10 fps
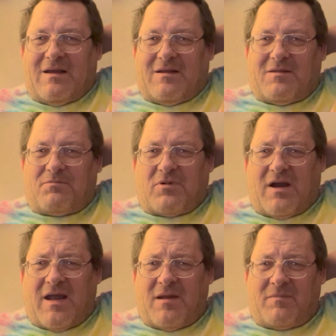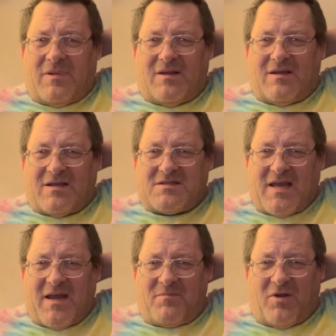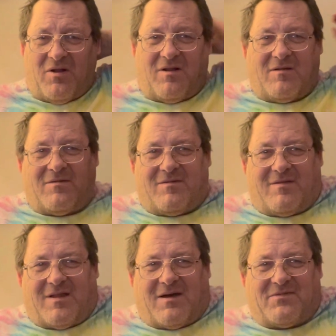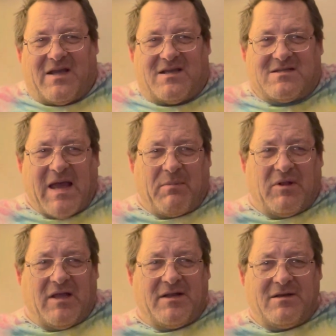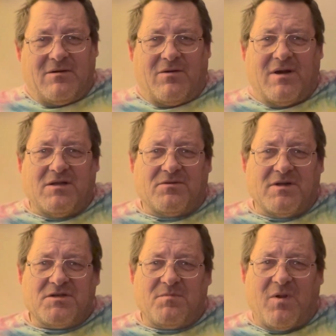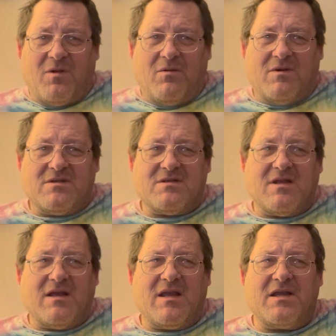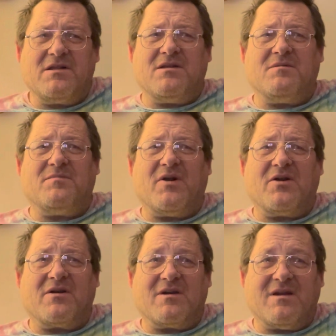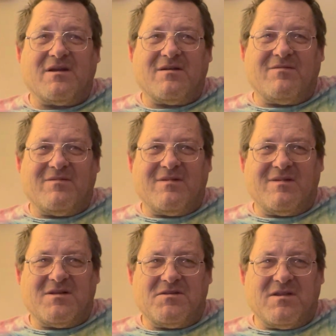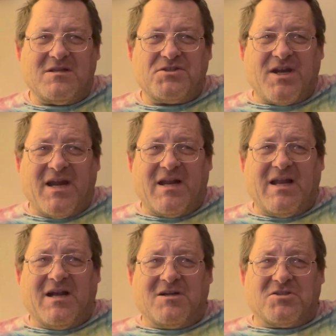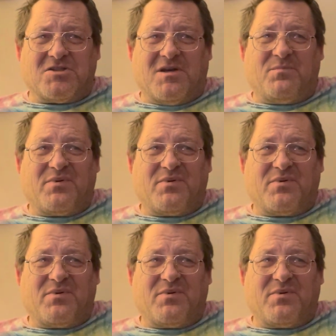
The prime example of a zeppelin or a dirigible was the Hindenburg, the giant airship.